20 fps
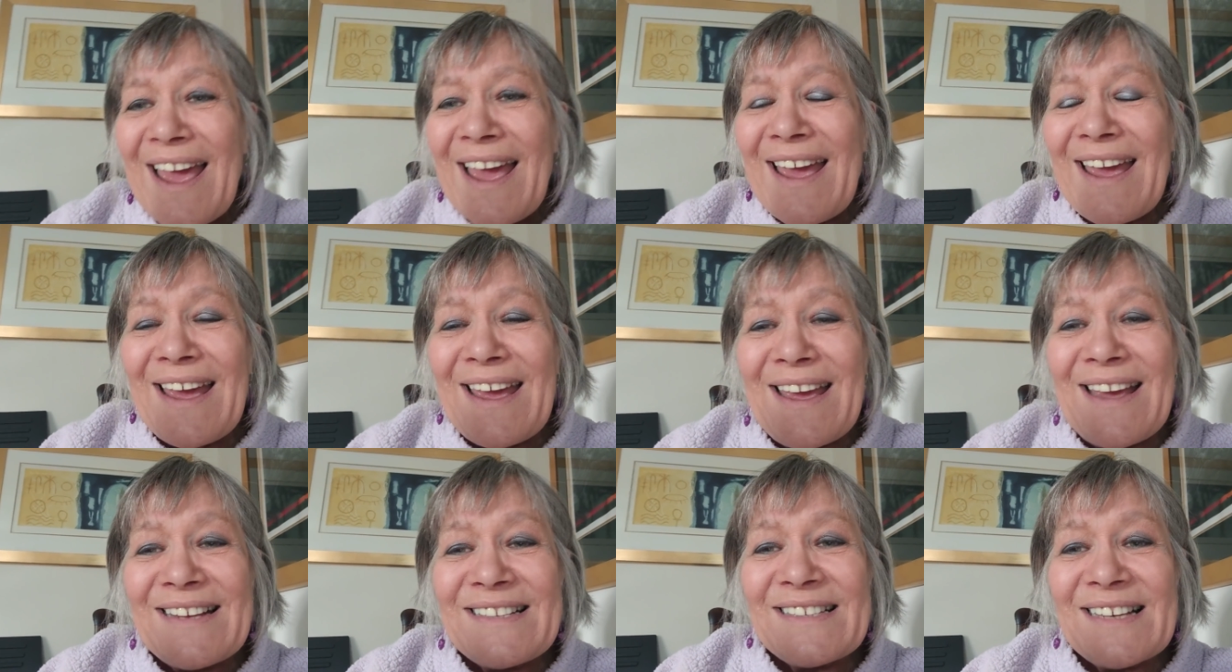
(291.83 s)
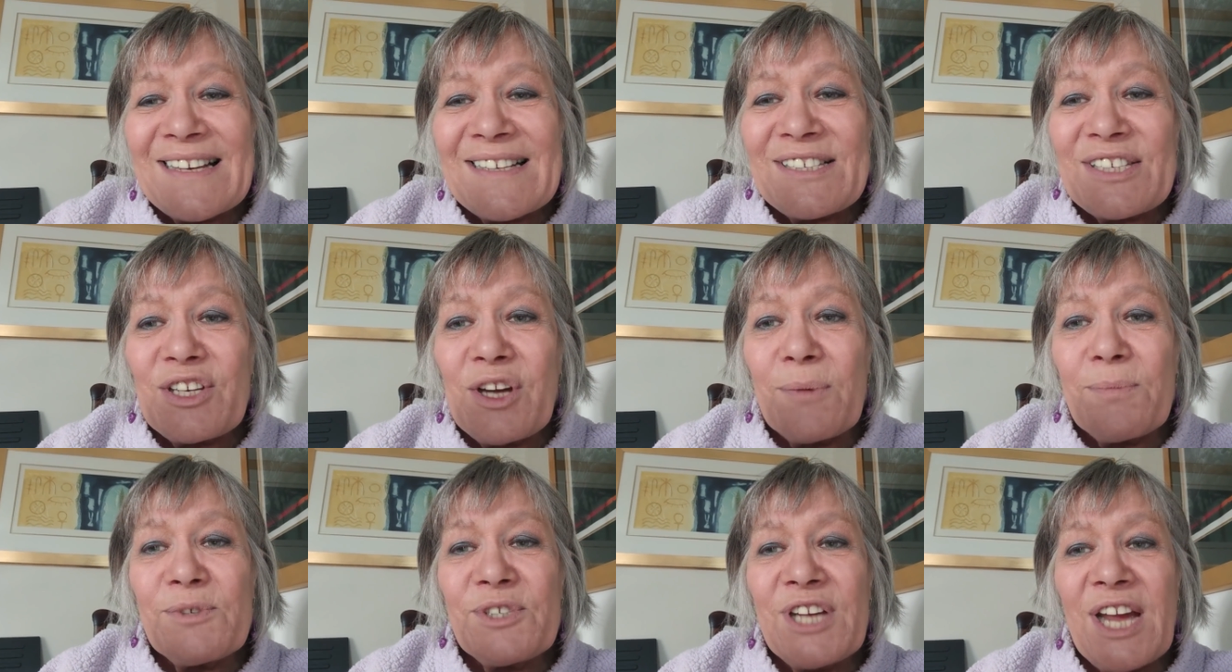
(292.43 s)
It says the
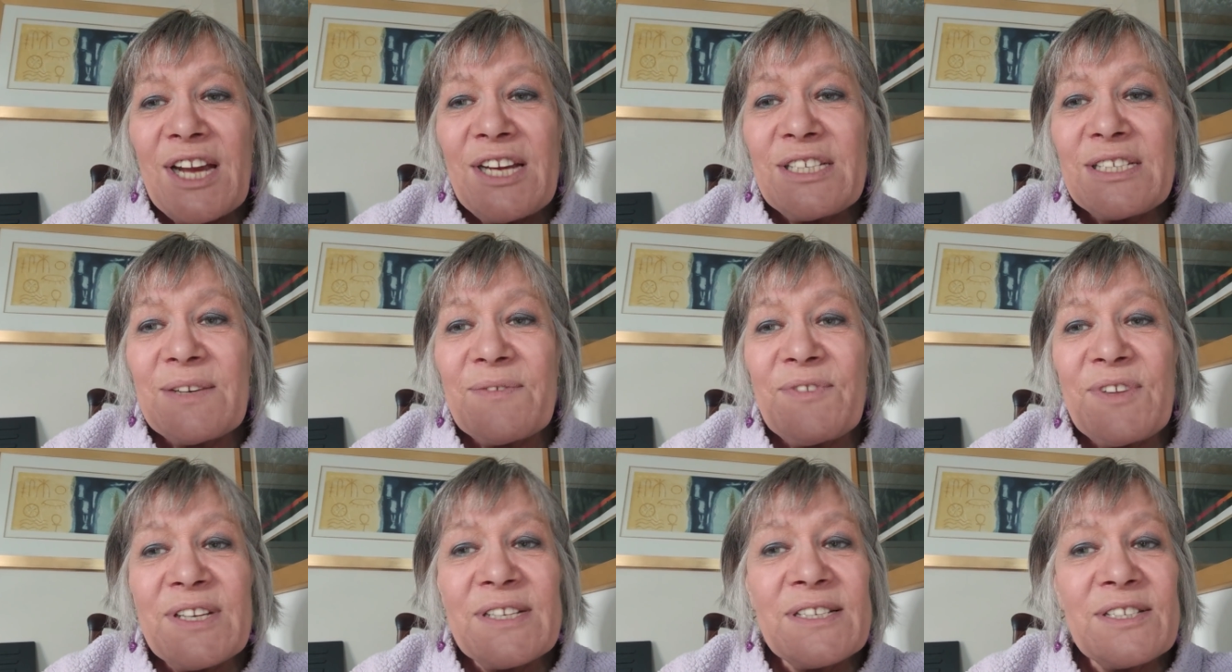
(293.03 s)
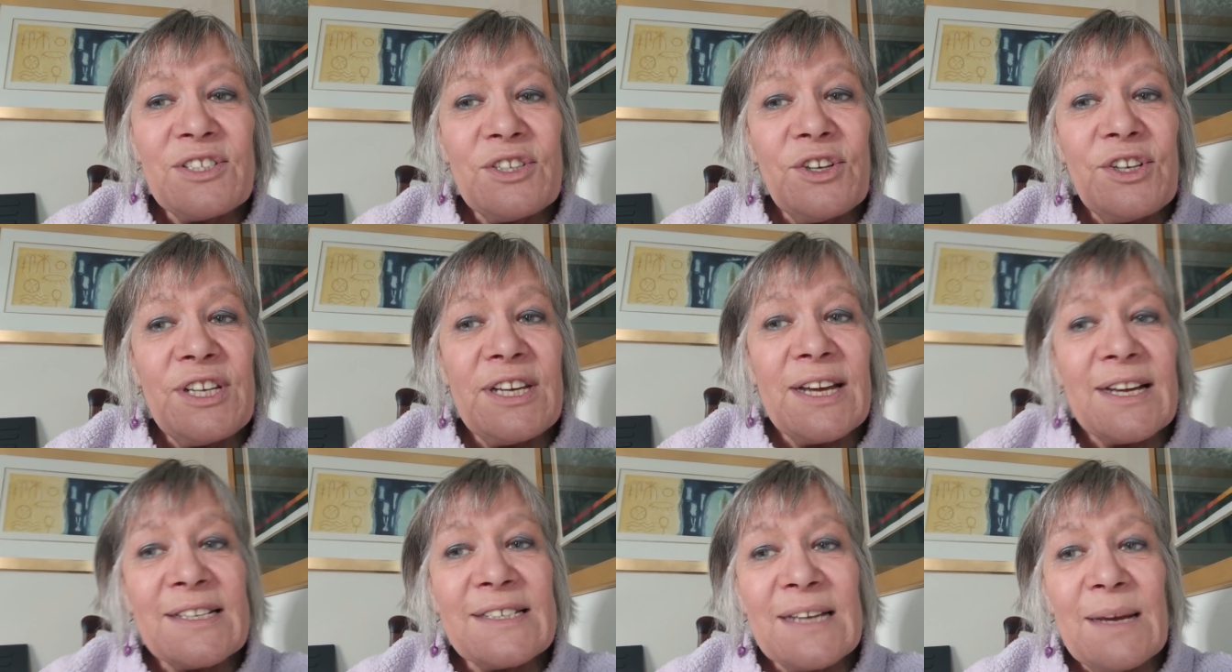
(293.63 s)
objective, this
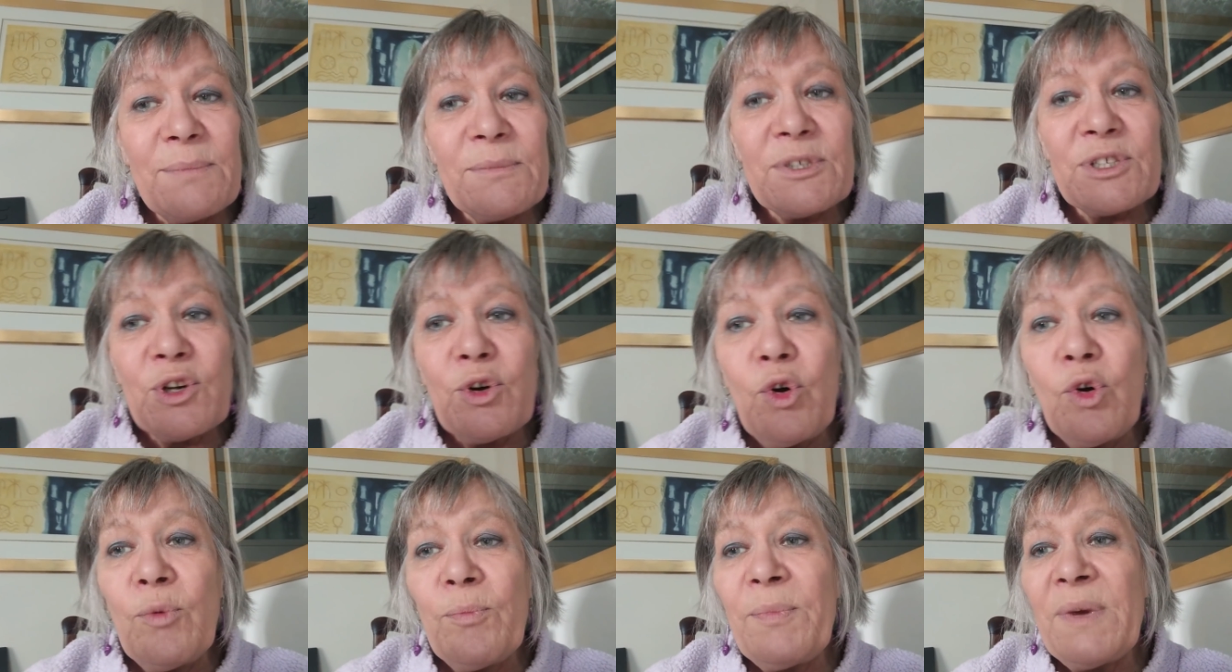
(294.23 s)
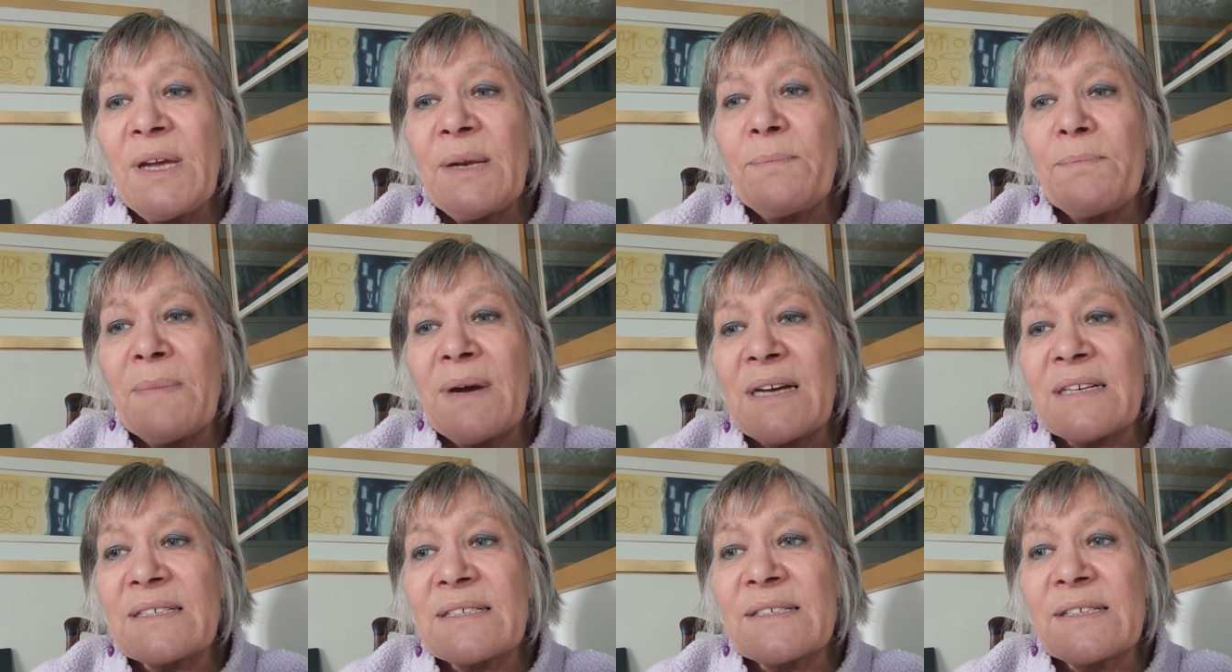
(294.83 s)
study examined homemade
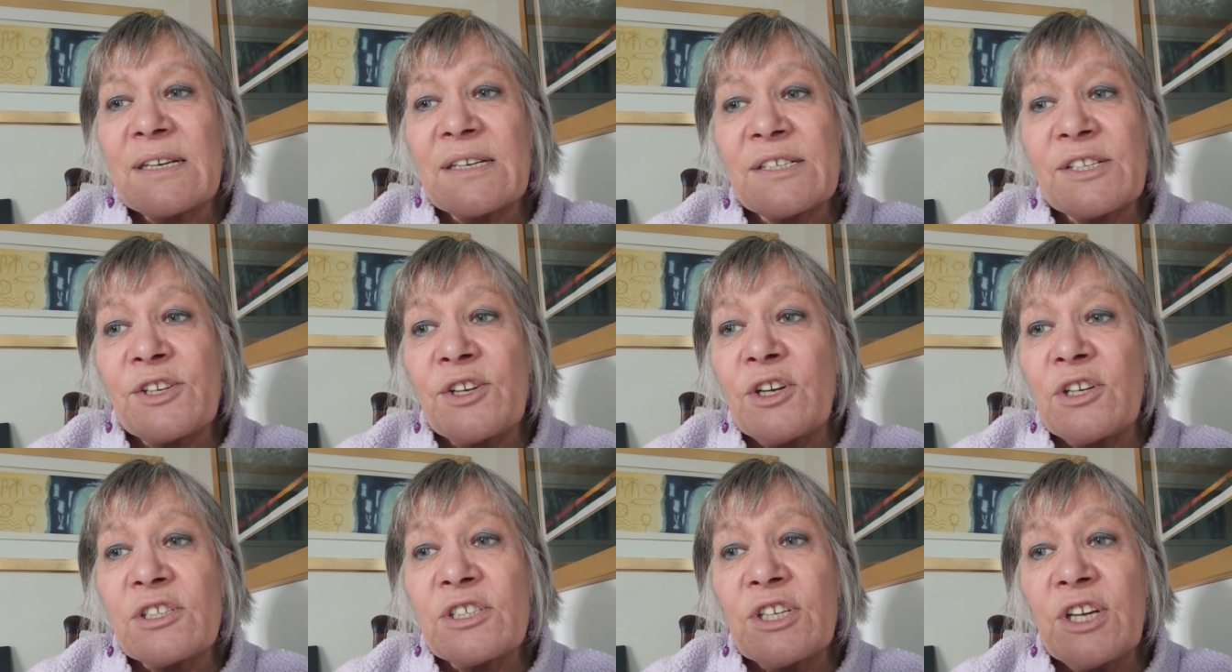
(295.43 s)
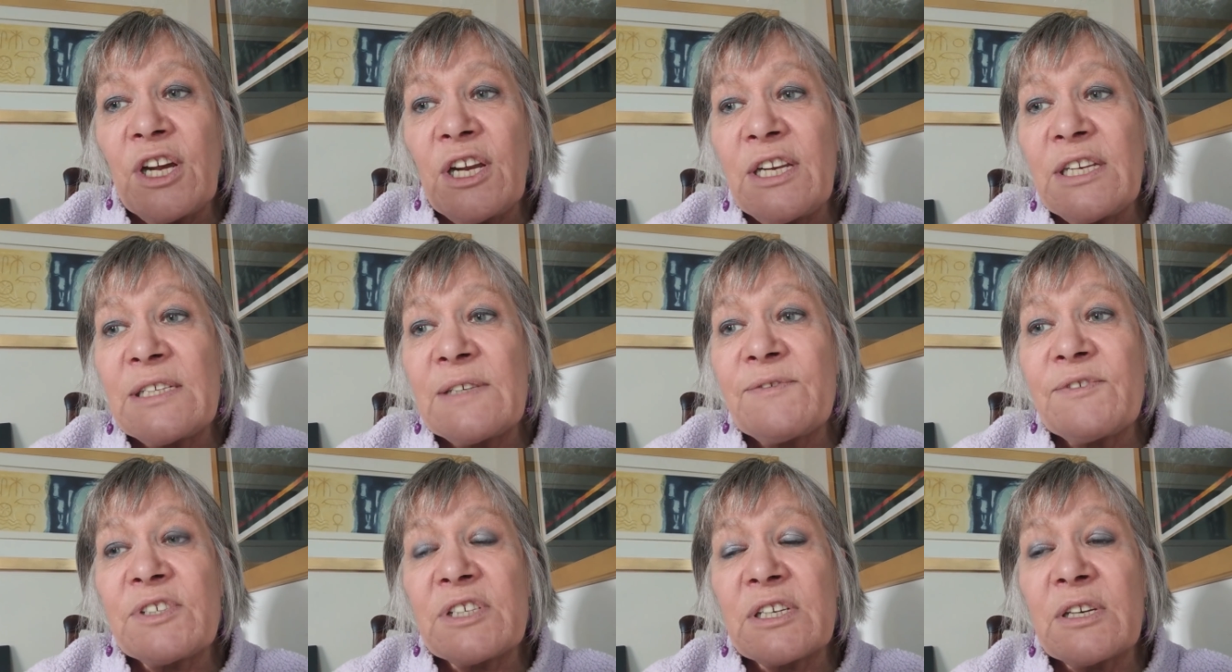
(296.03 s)
masks as an
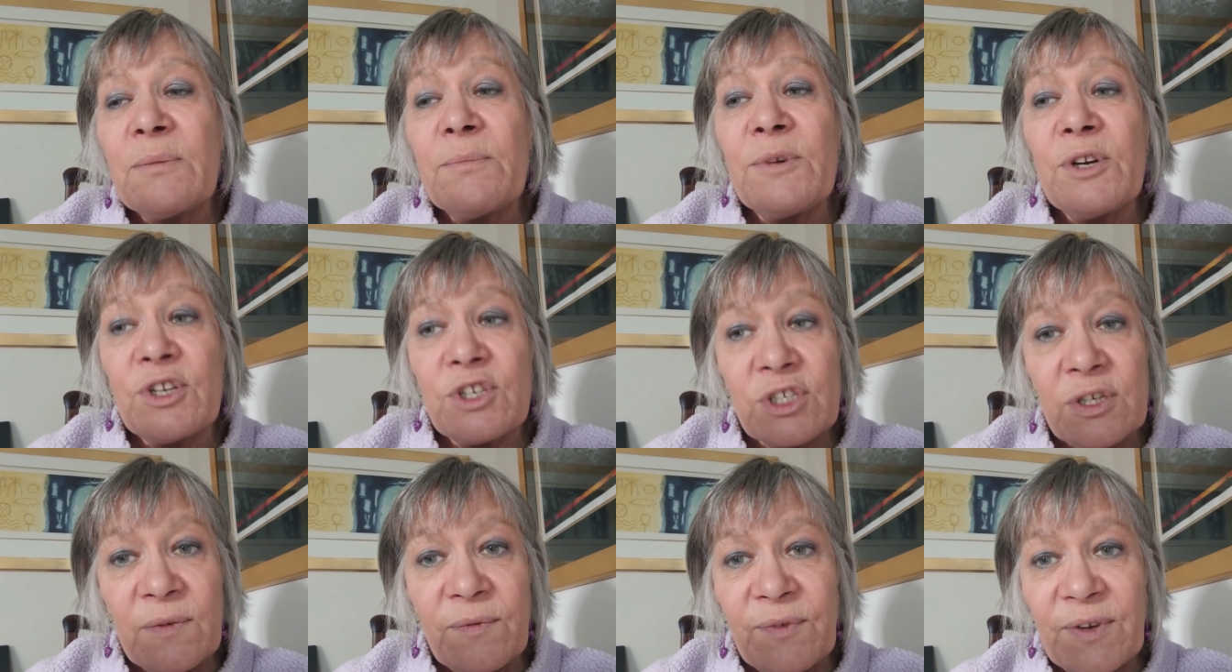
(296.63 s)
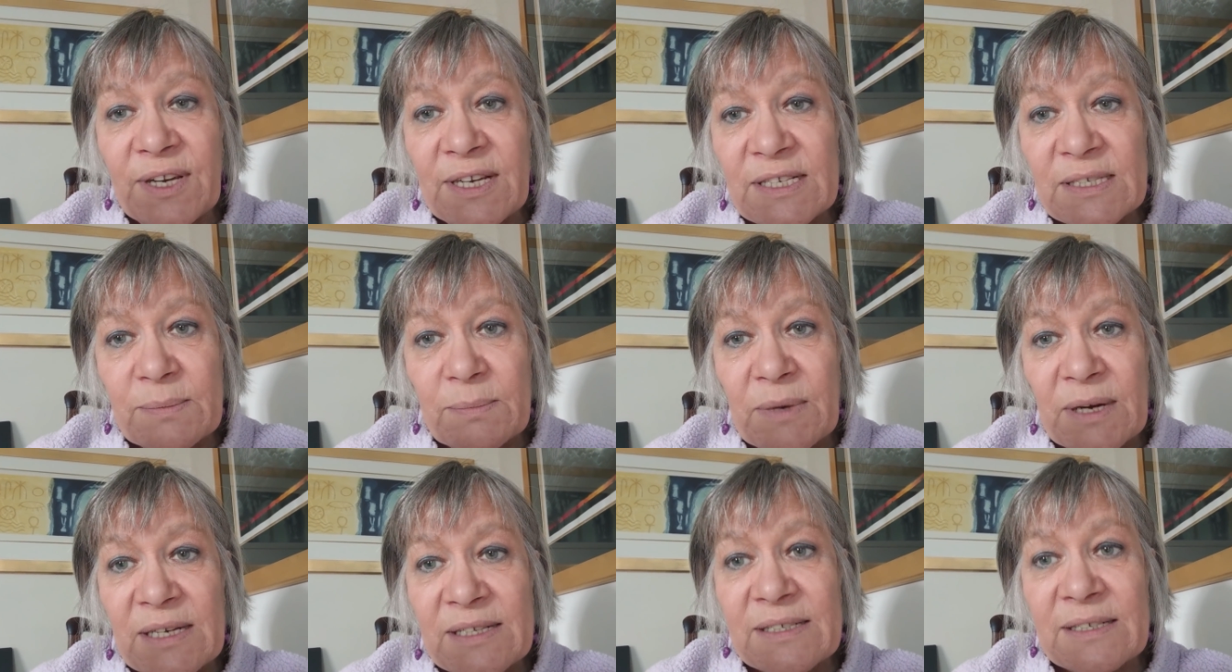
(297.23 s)
alternative to commercial face
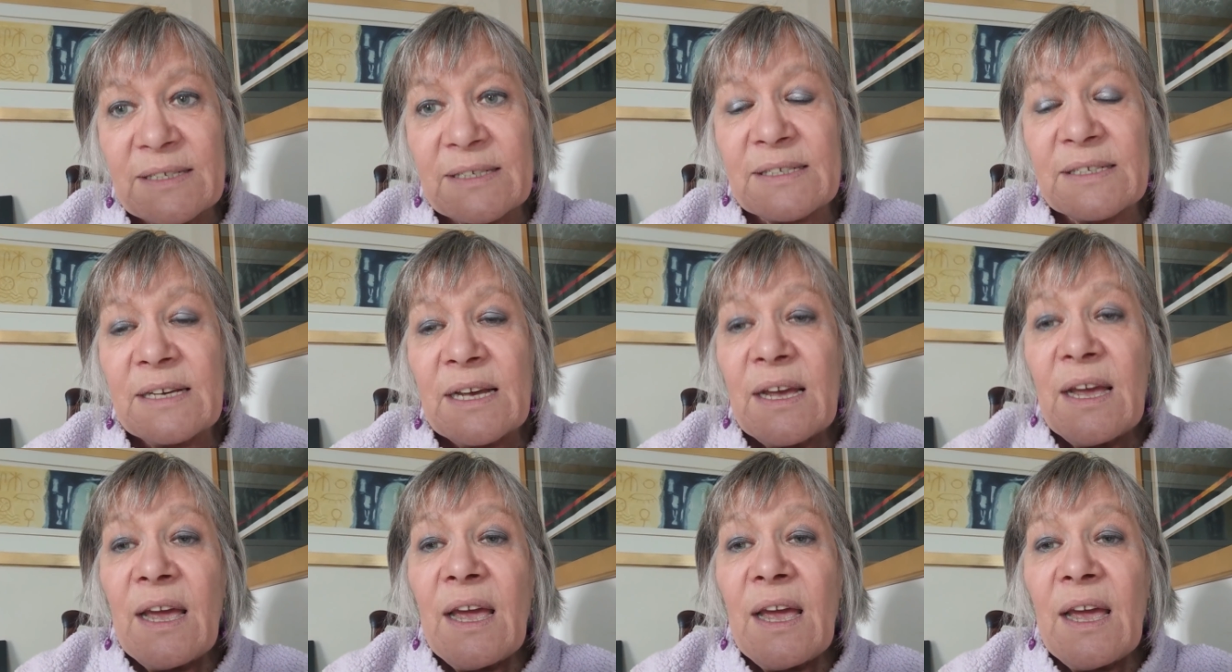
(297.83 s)
masks.